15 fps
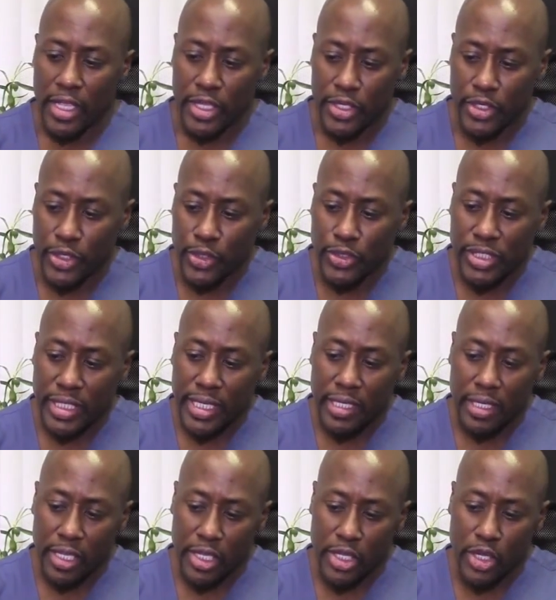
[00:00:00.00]

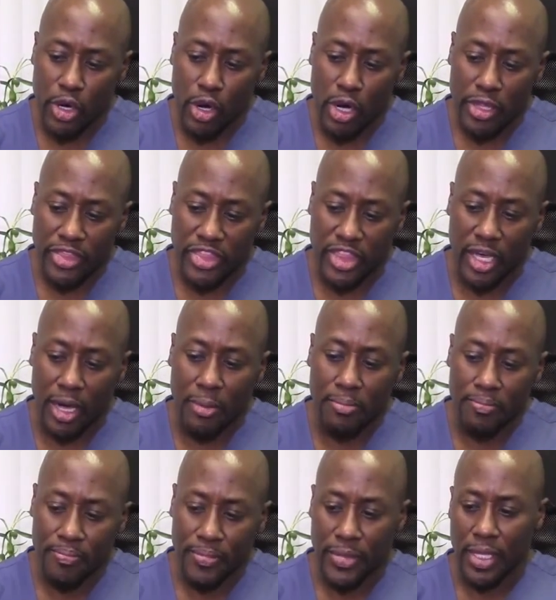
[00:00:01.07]
Using your
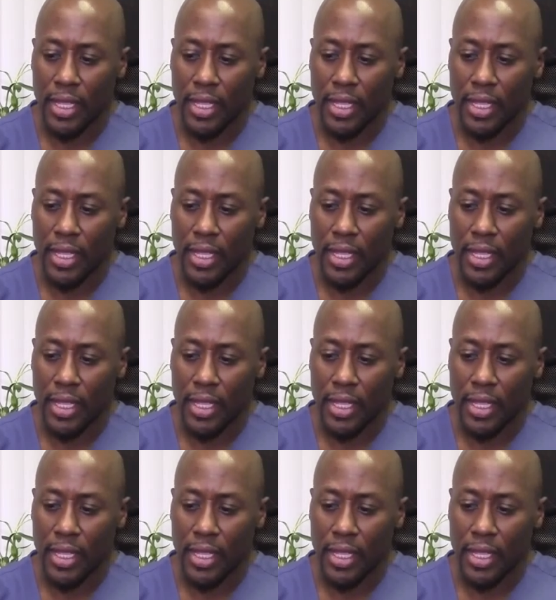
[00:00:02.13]
thumb